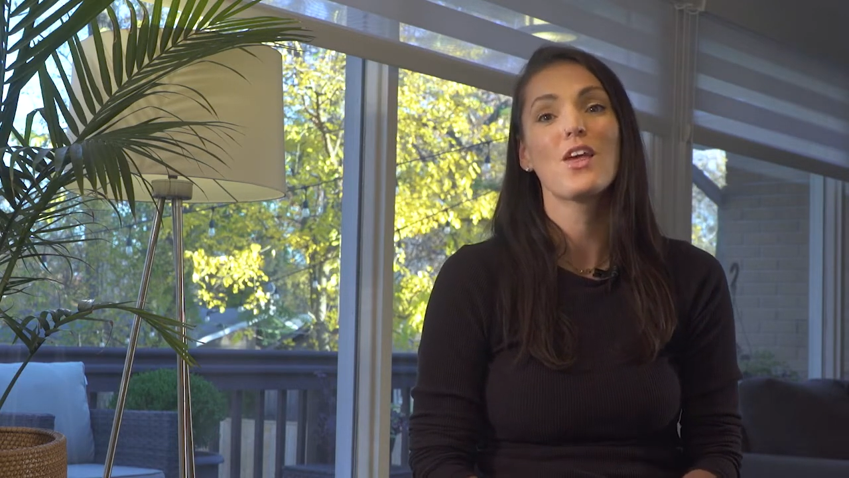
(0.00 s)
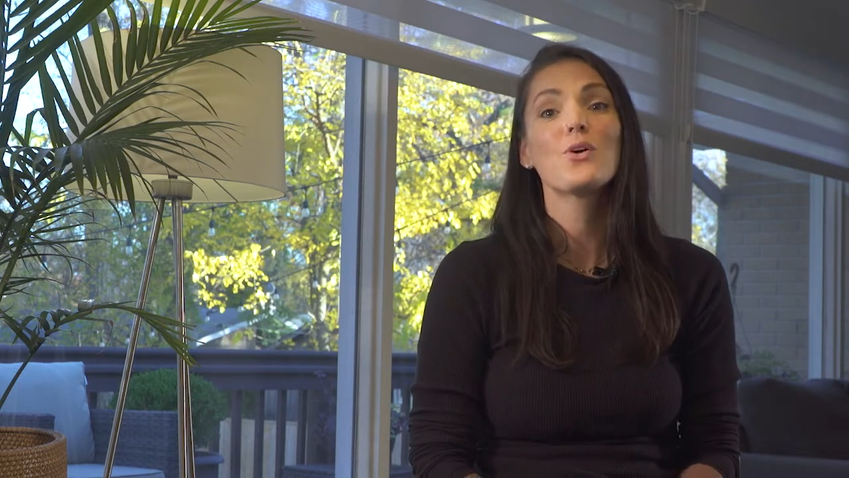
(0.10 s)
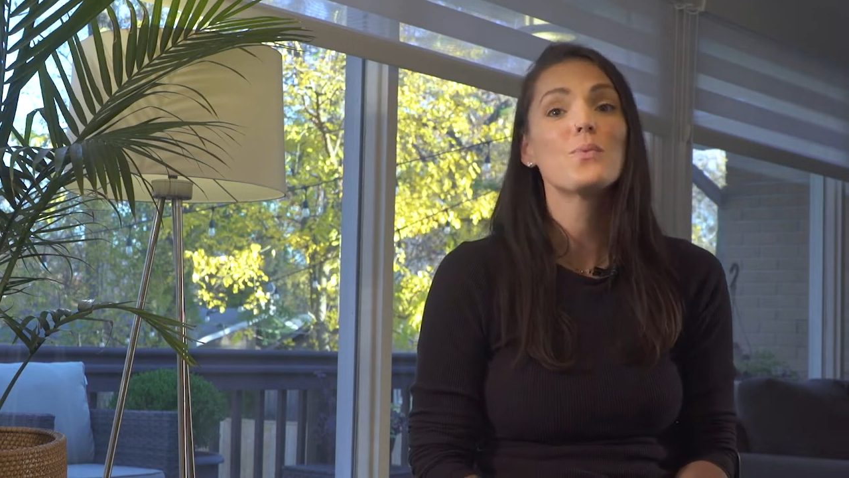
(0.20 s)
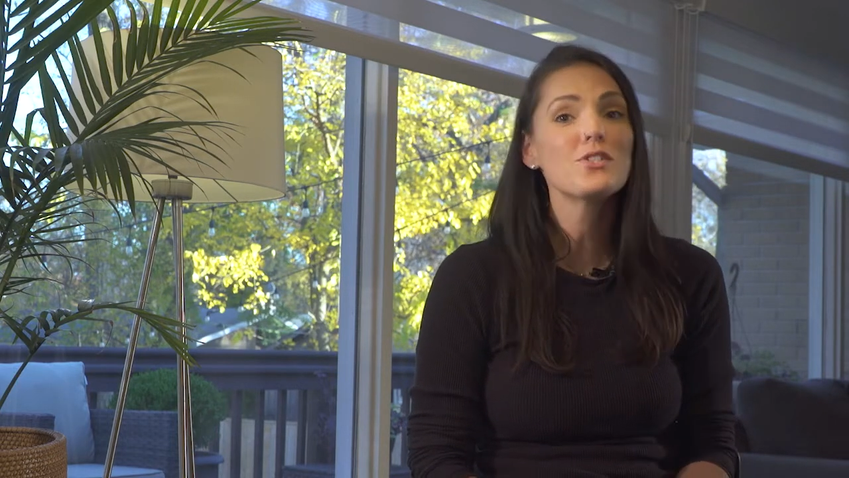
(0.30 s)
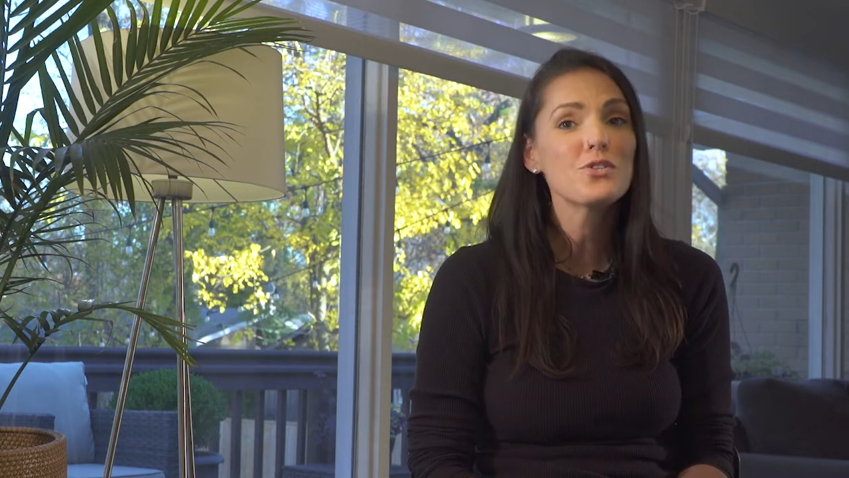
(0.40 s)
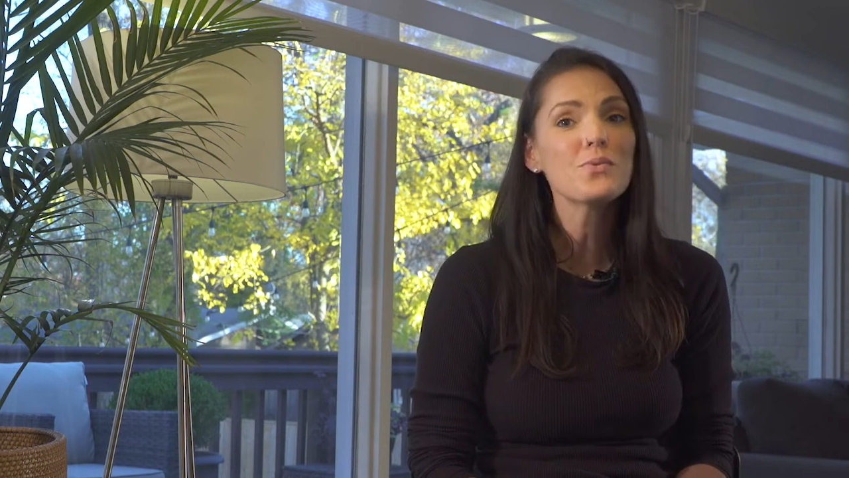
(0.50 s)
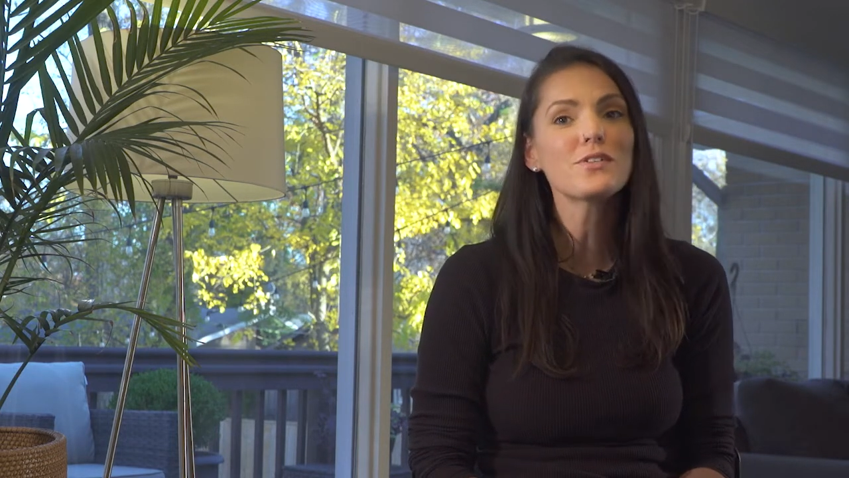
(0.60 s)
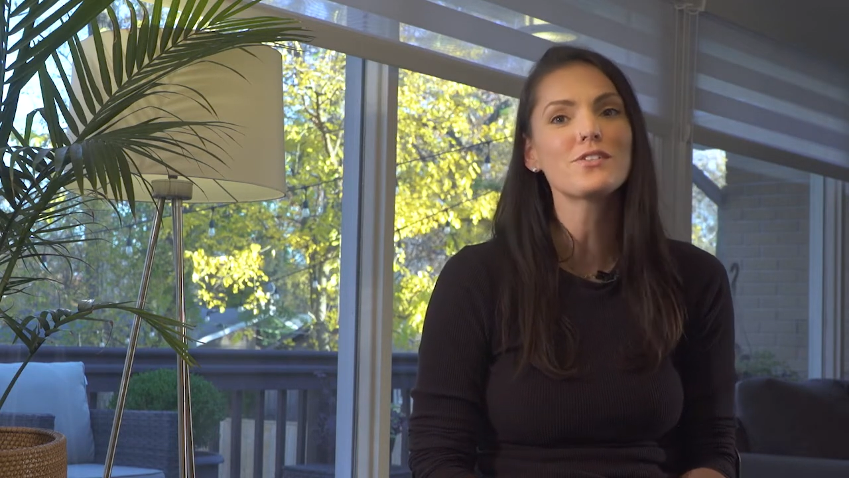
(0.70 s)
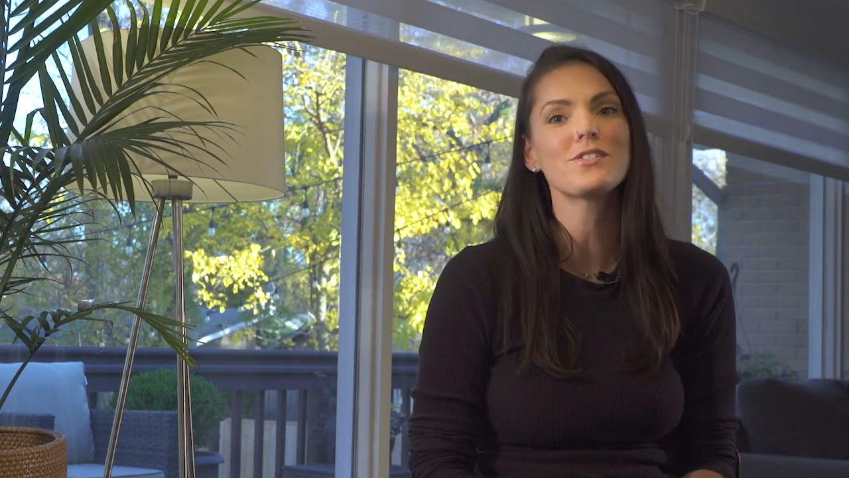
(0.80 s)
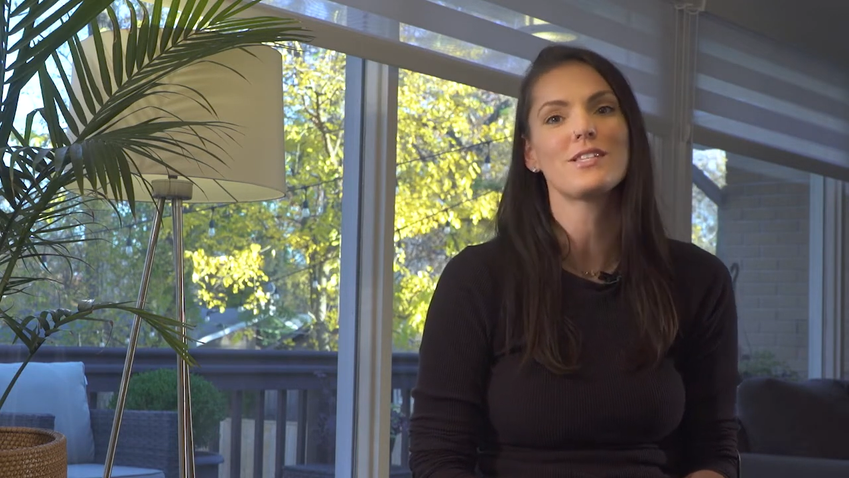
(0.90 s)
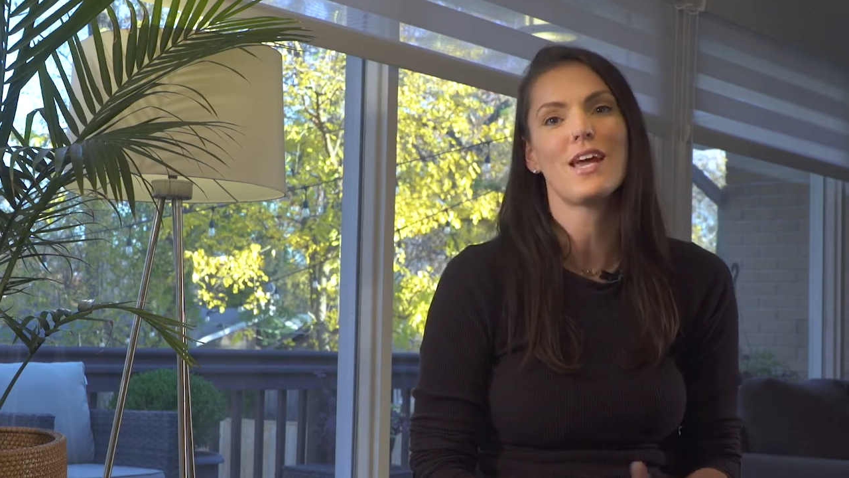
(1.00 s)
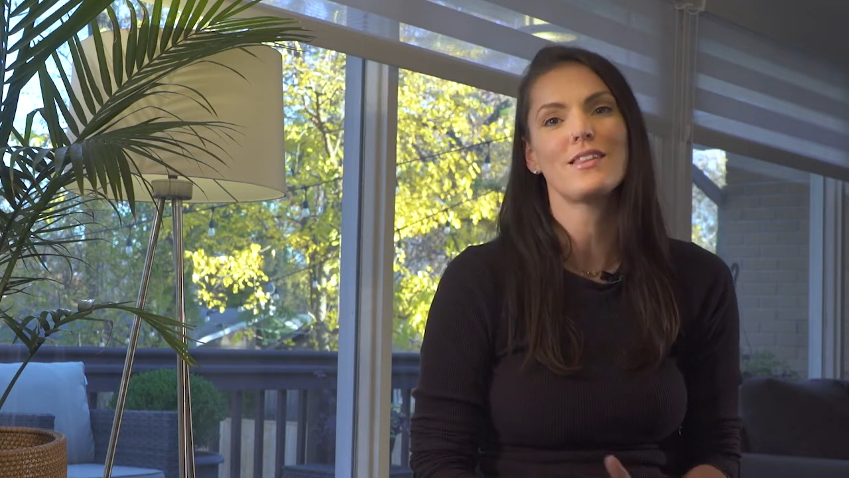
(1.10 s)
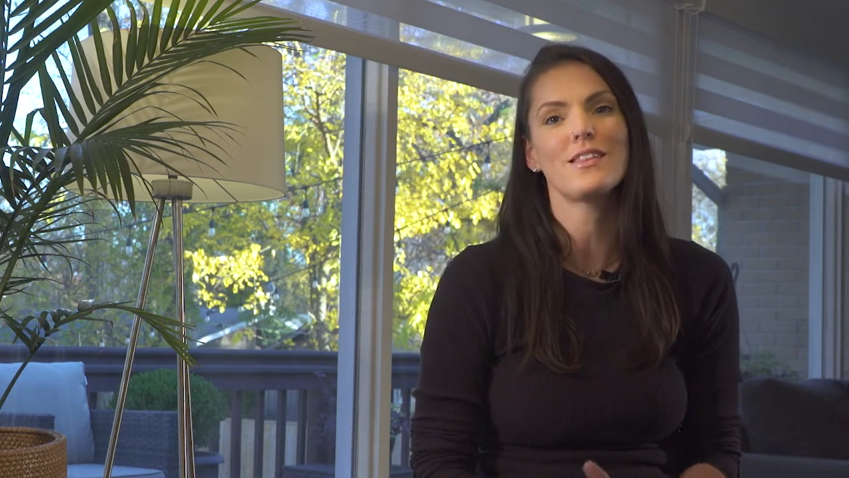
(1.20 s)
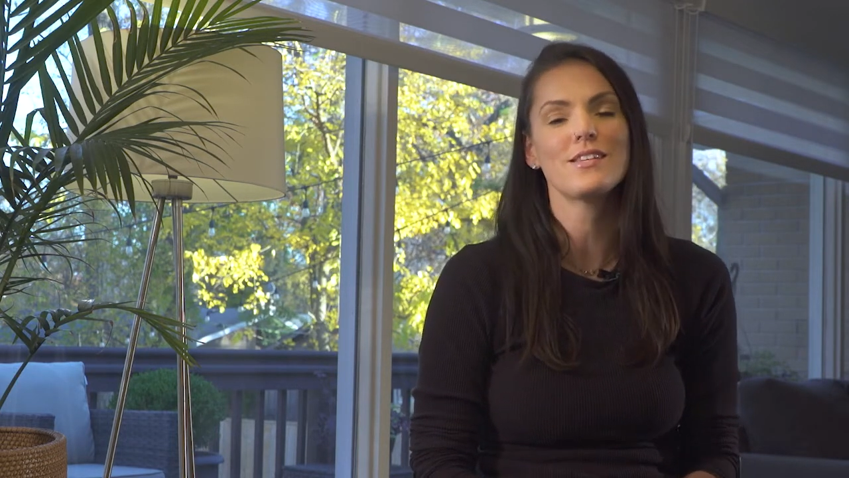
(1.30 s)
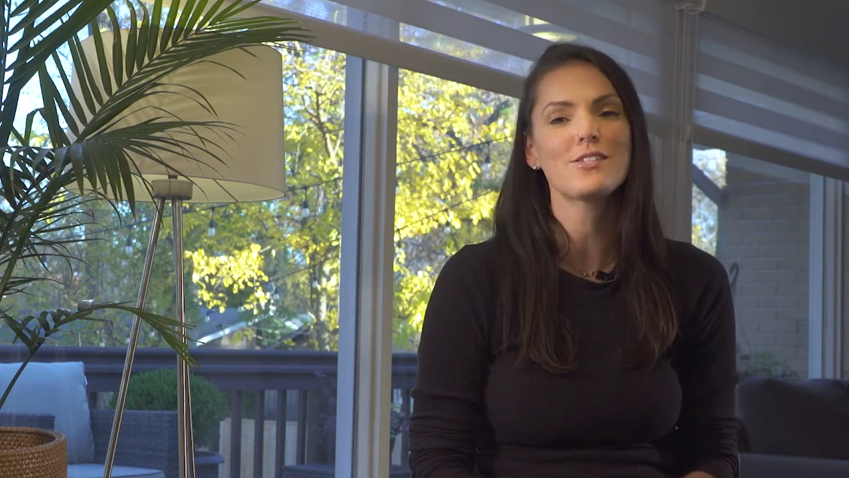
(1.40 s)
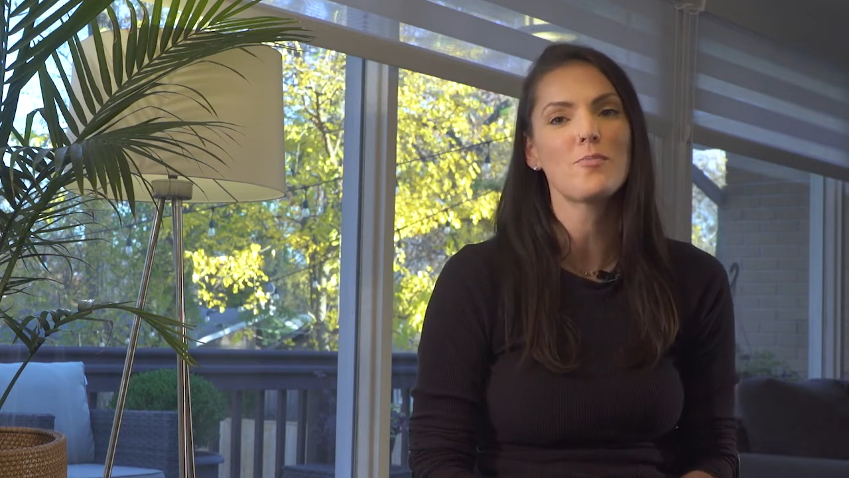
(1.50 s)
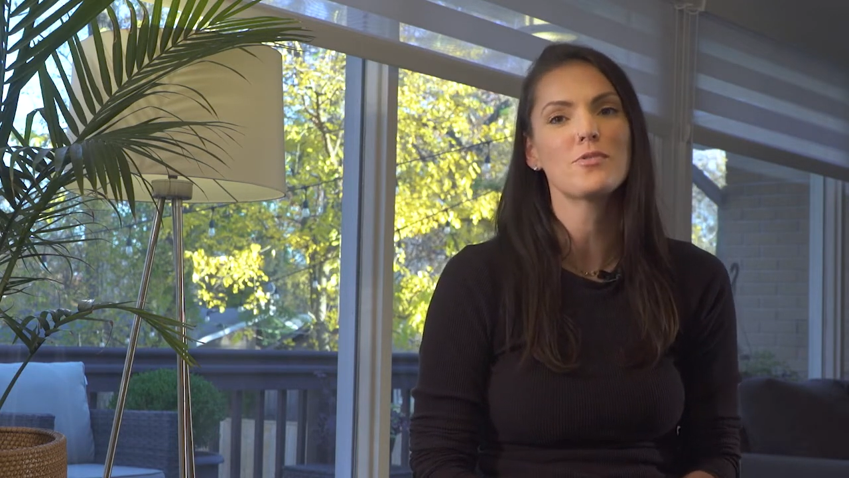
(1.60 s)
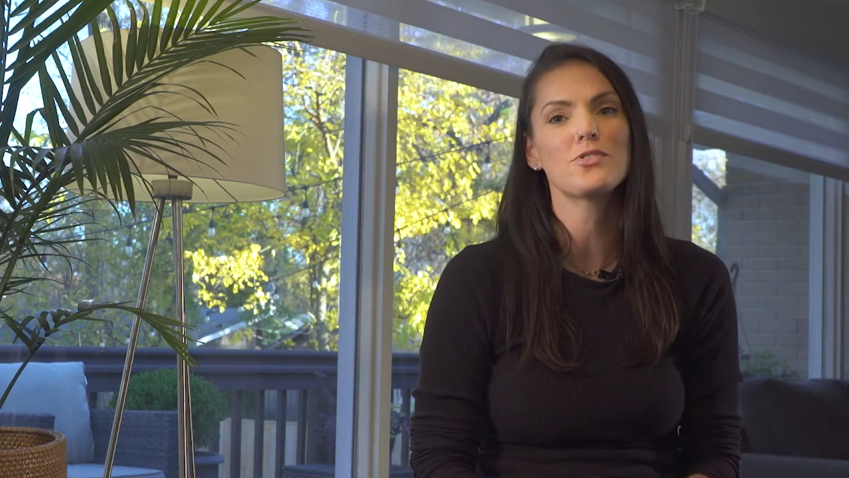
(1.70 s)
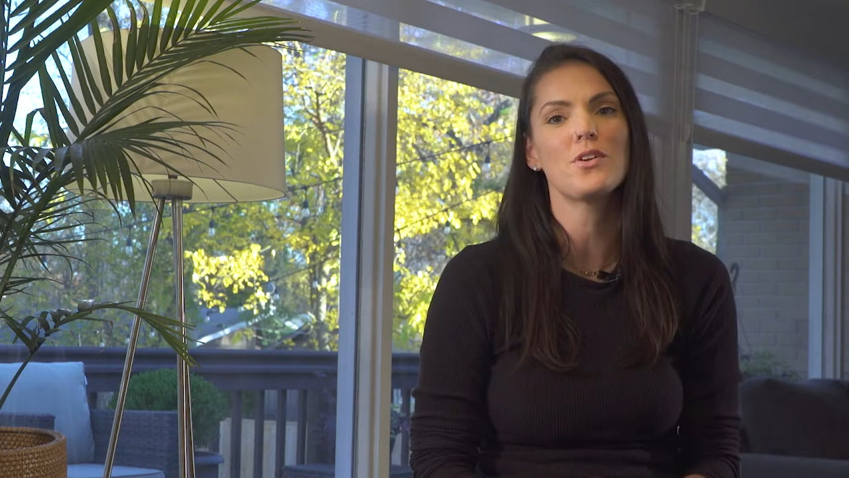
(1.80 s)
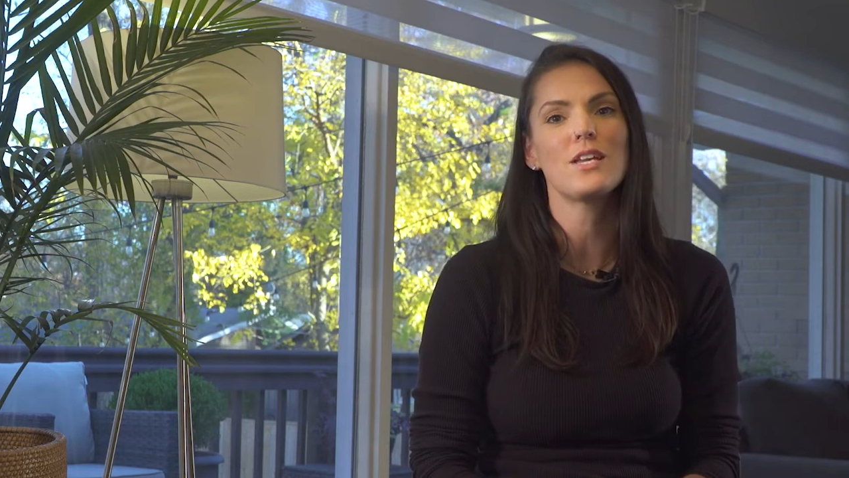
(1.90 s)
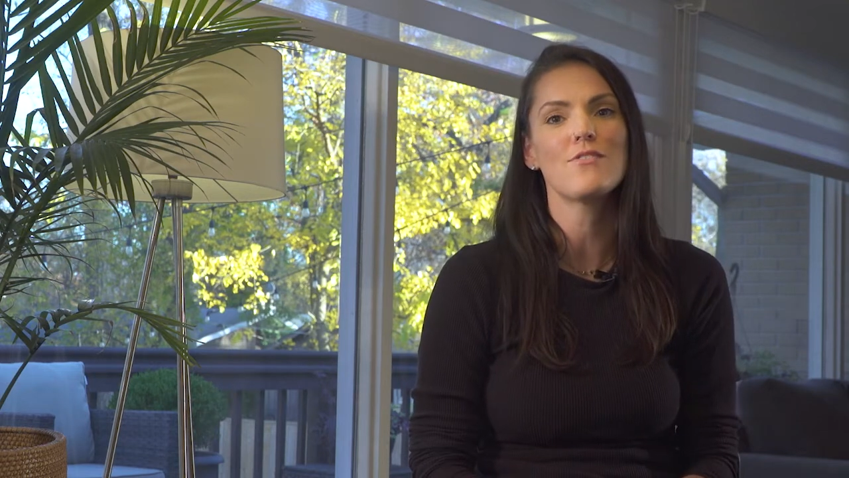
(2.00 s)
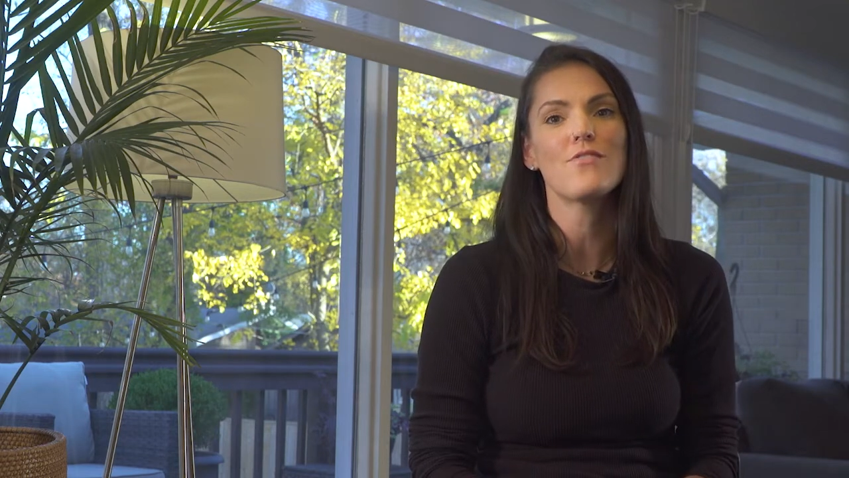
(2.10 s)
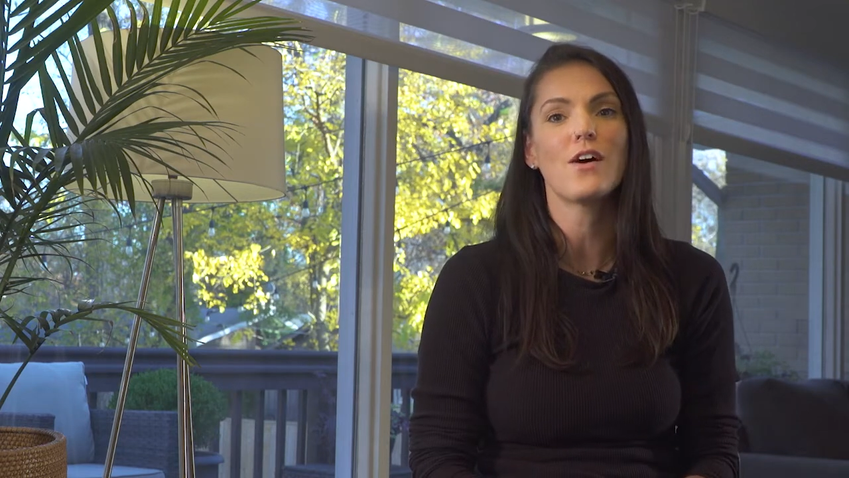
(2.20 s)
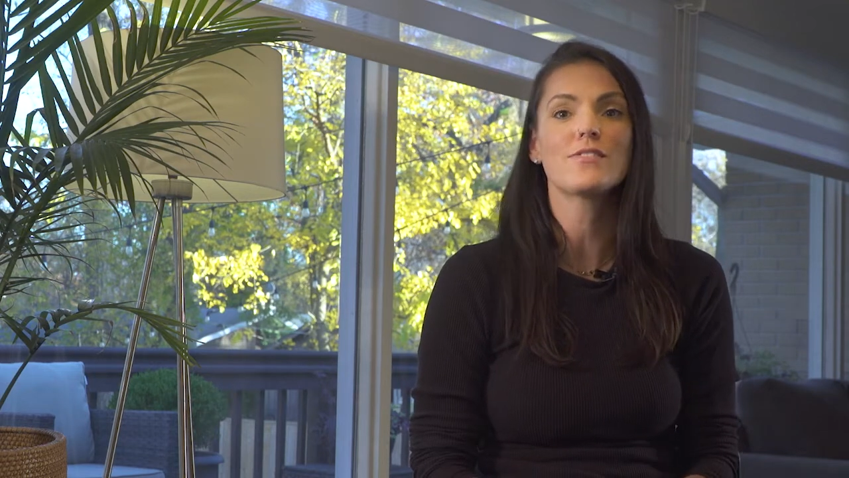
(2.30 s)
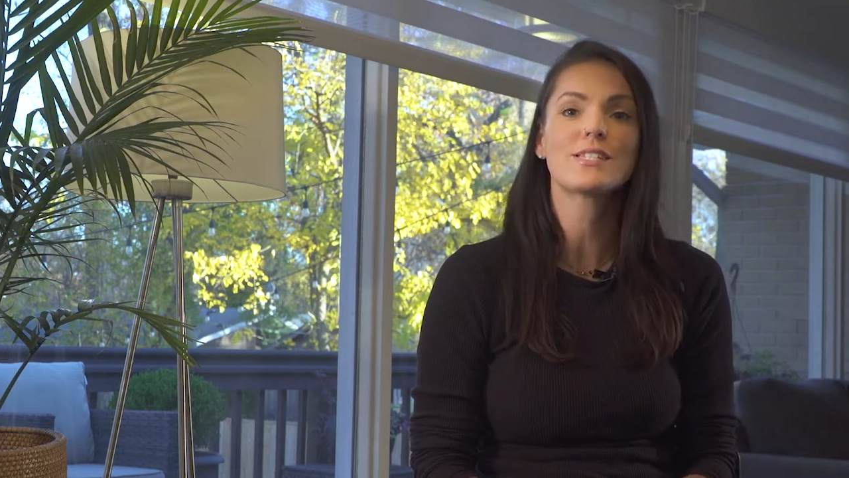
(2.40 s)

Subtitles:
We do understand that this opportunity involves